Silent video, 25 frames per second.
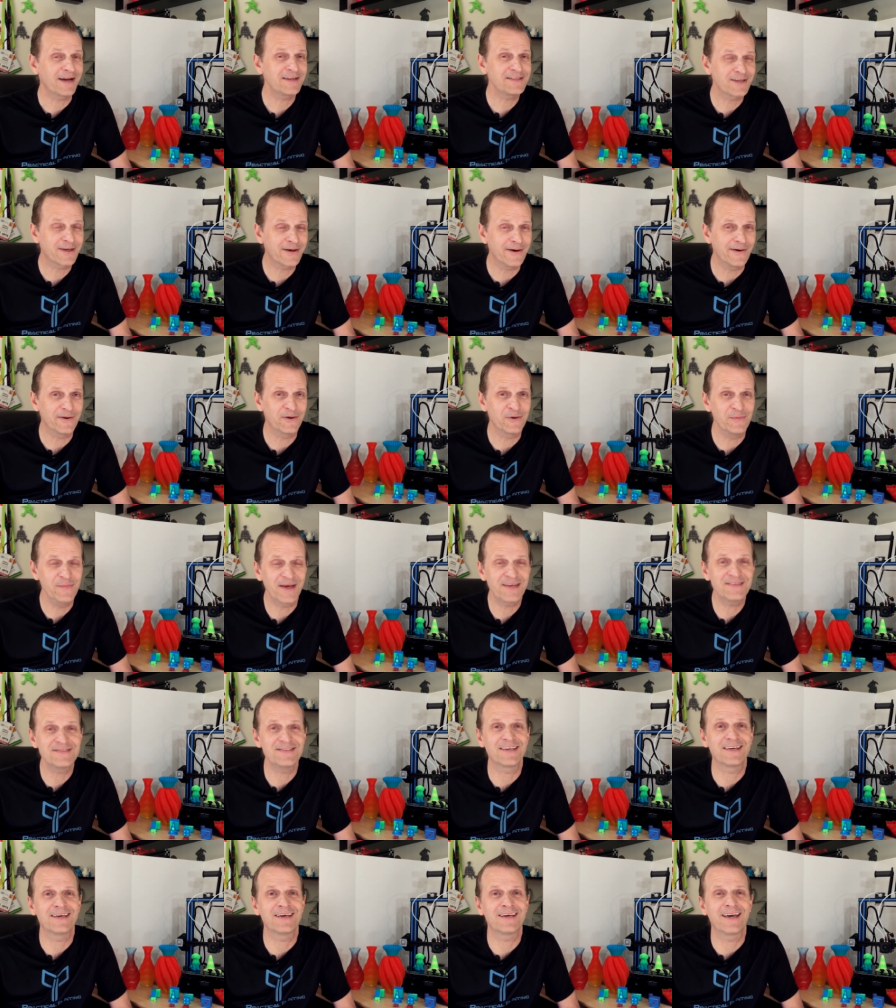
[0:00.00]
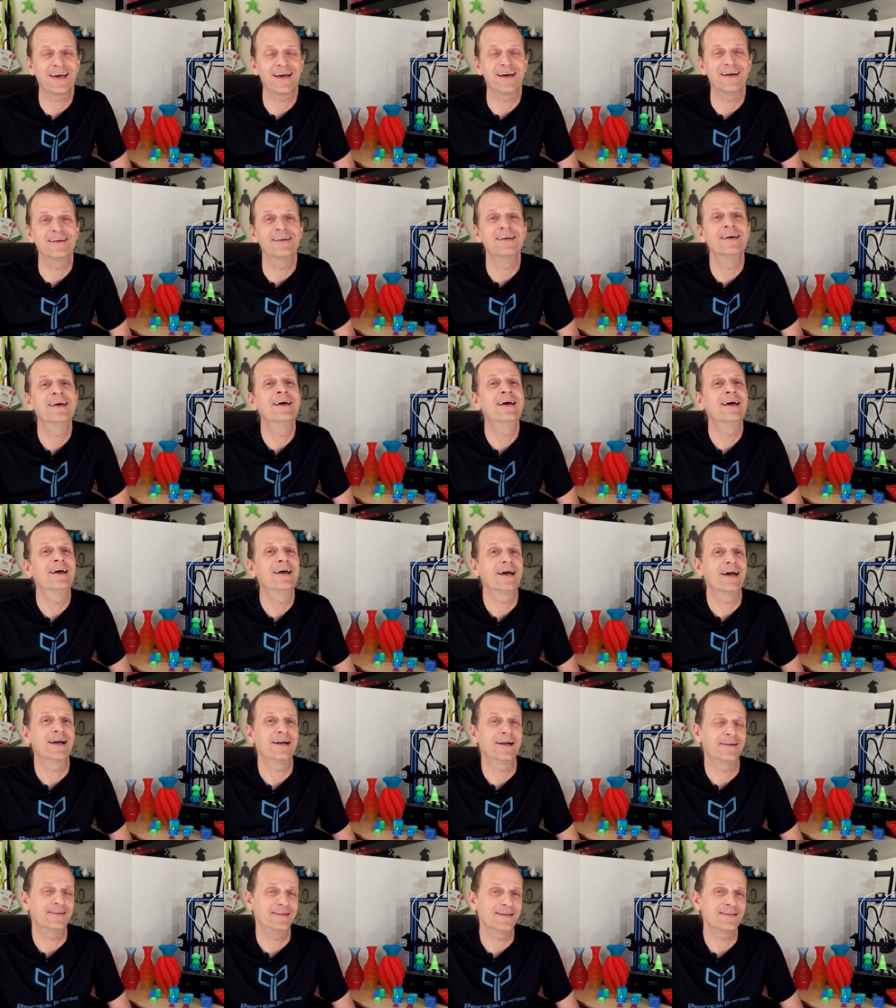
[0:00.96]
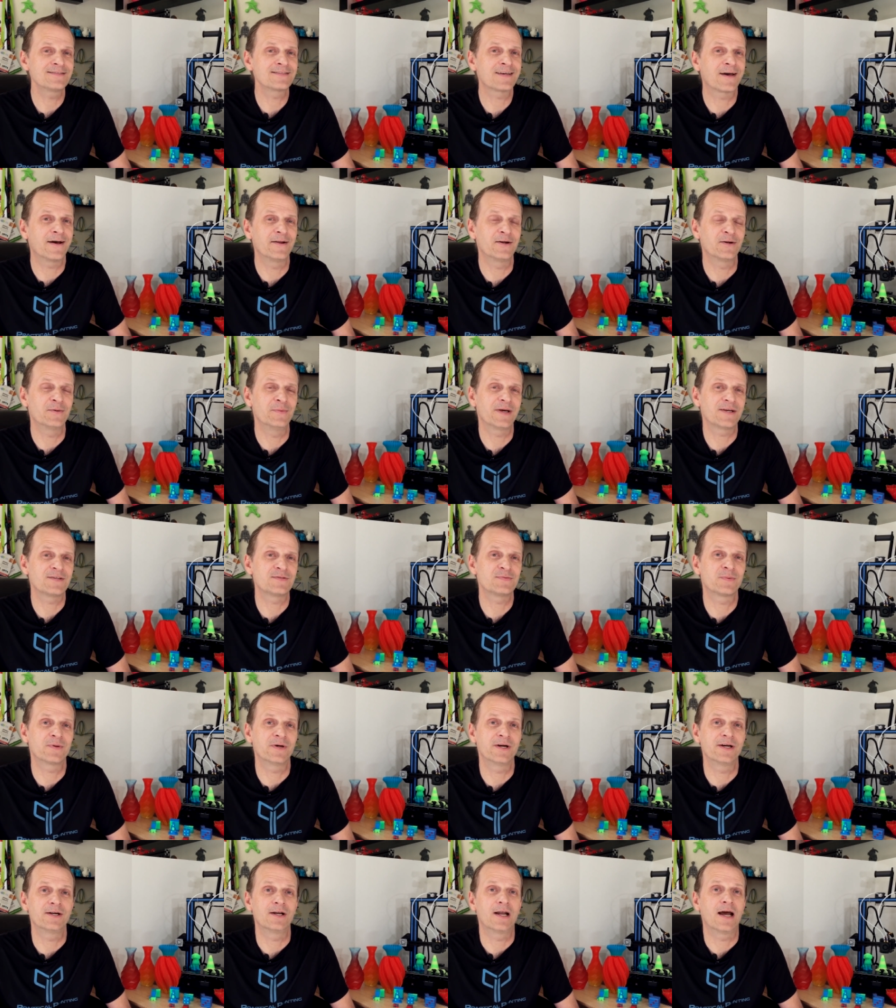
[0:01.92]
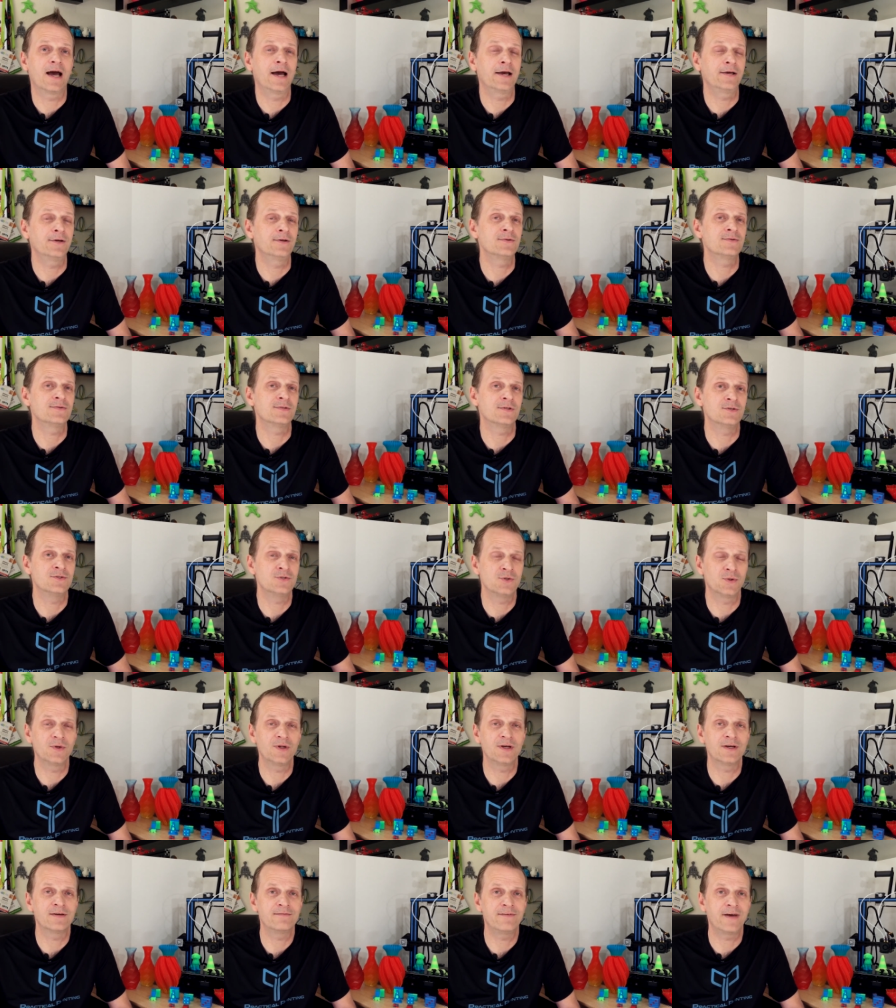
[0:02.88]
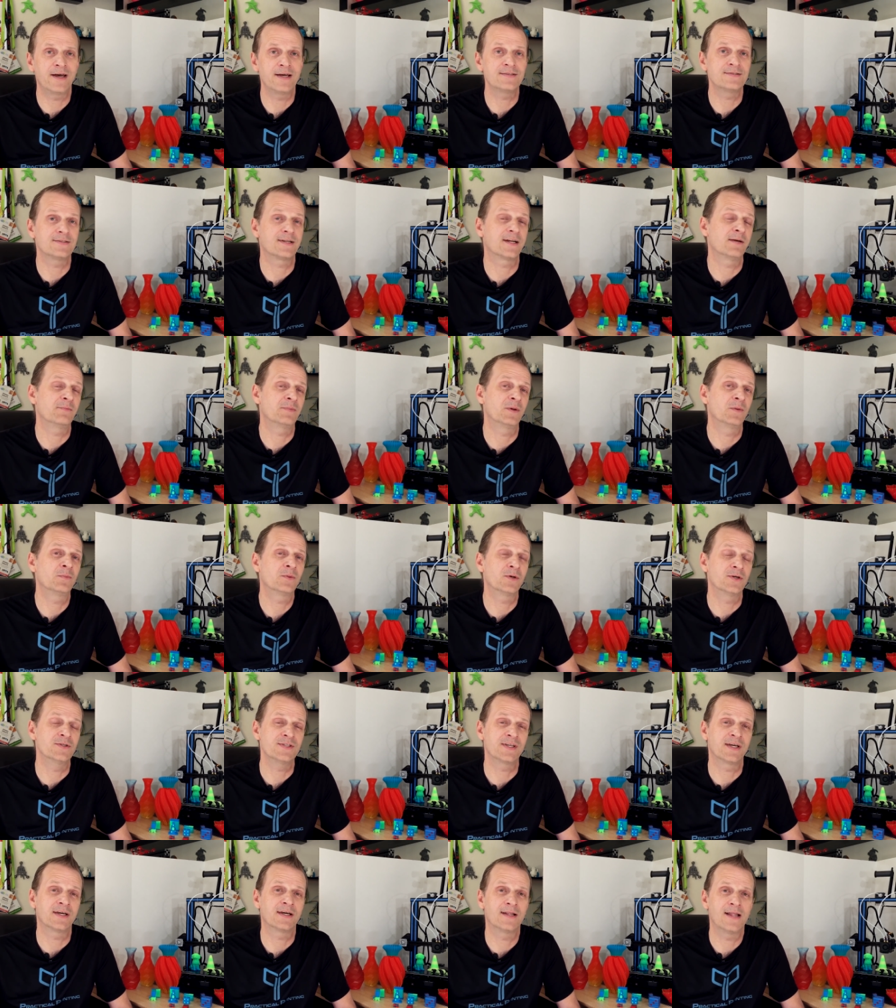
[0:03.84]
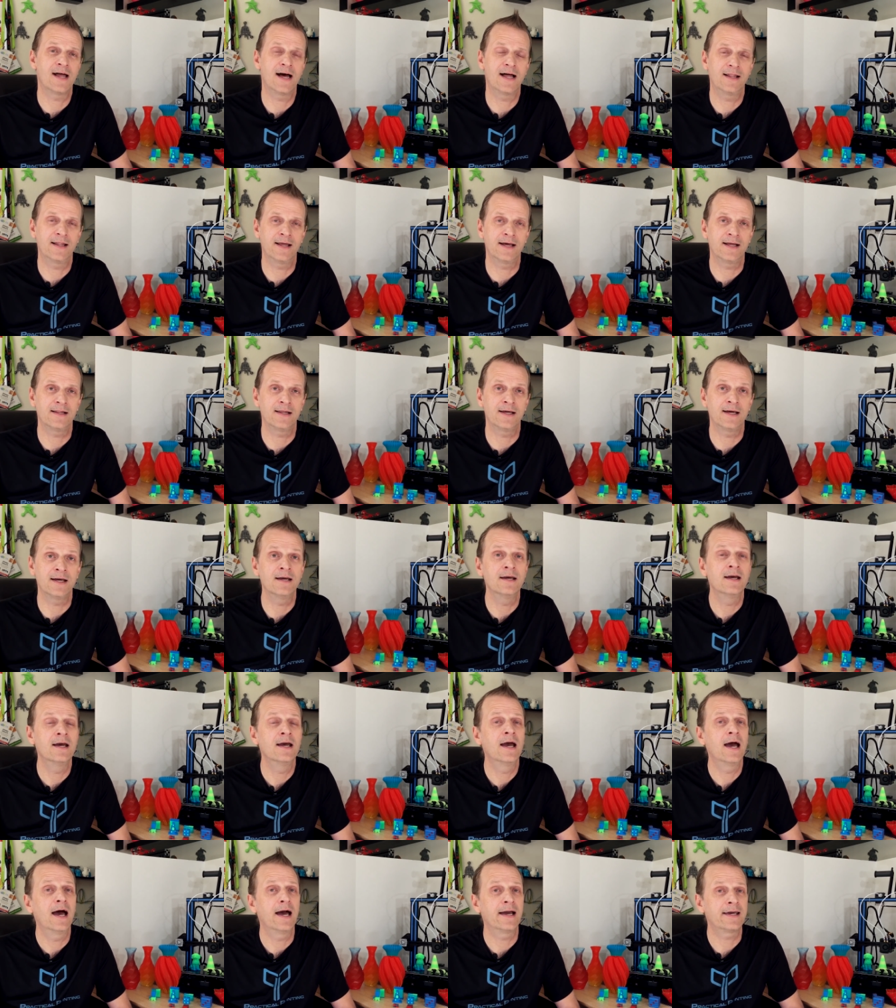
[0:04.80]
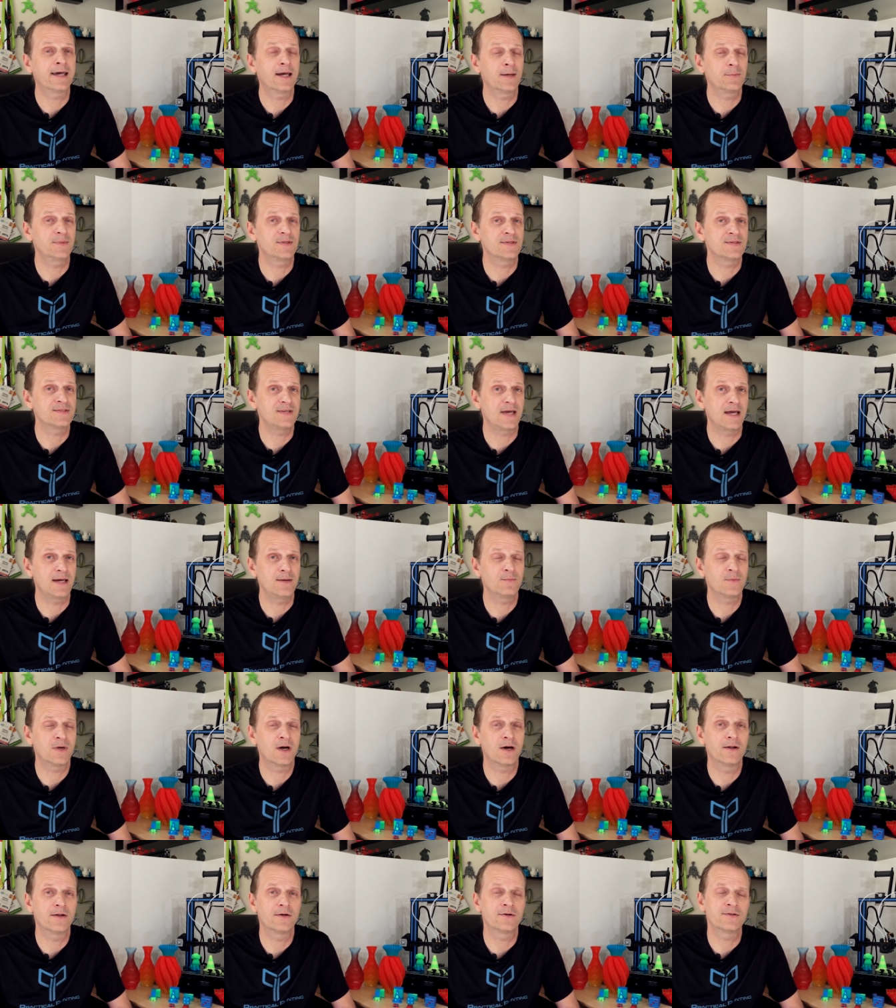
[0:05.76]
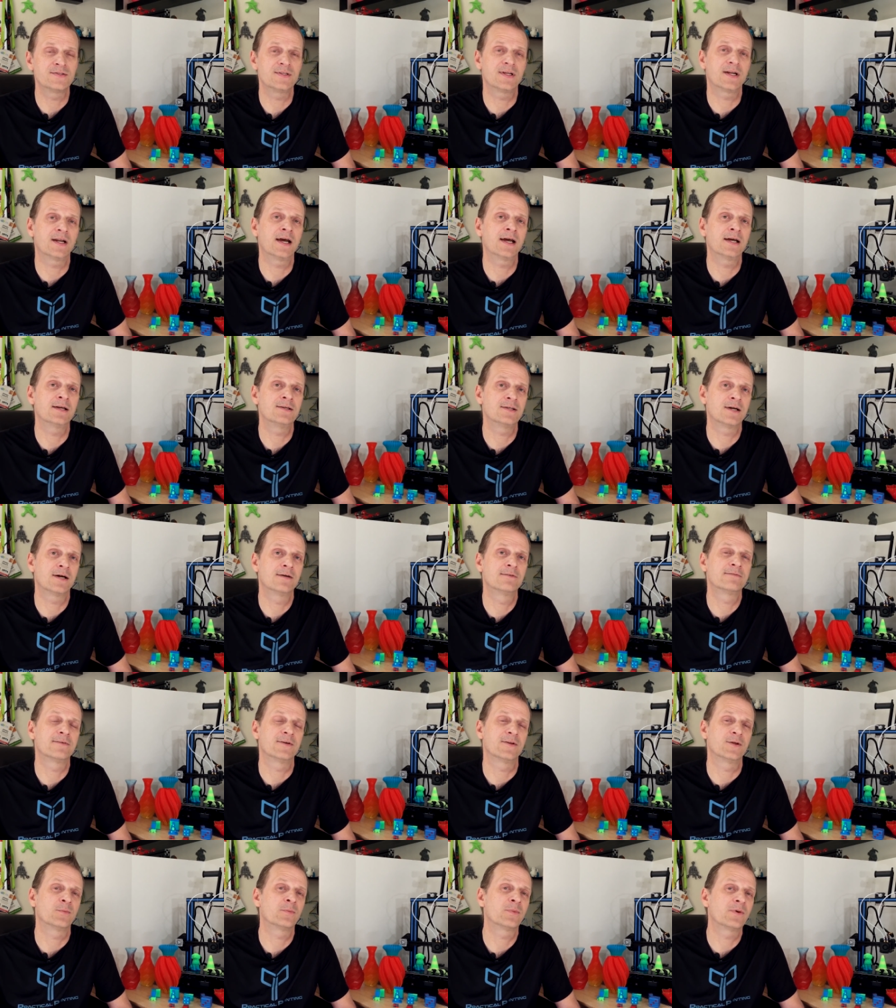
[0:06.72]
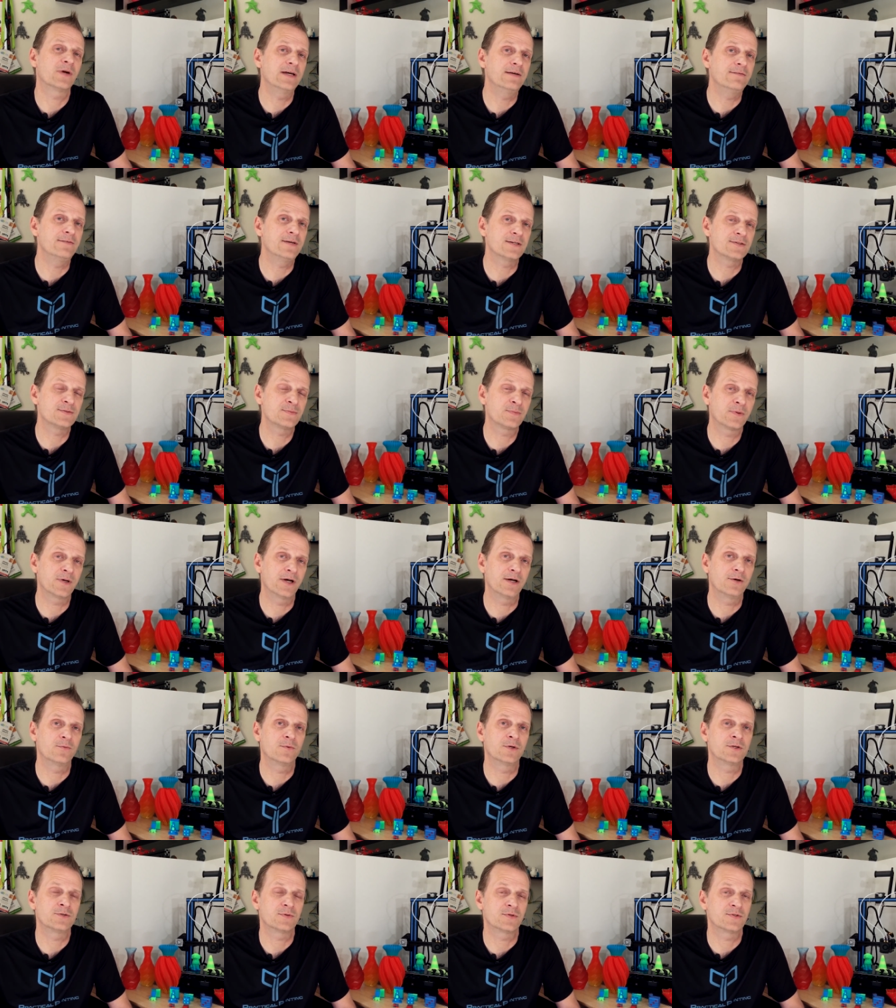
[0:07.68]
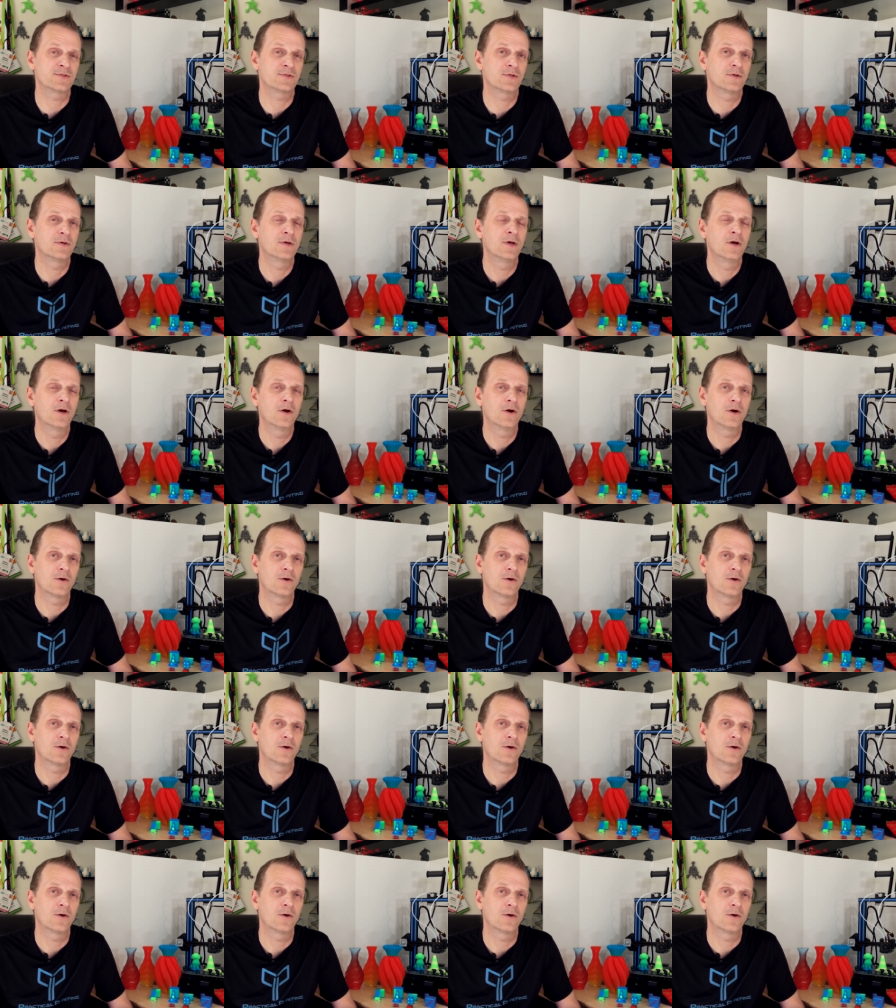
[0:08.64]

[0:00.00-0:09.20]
back to color mixing again. And on this color mix print, I used a Julia vase that I've been printing a lot lately. I kept the same colors that I had done for the previous print, which was,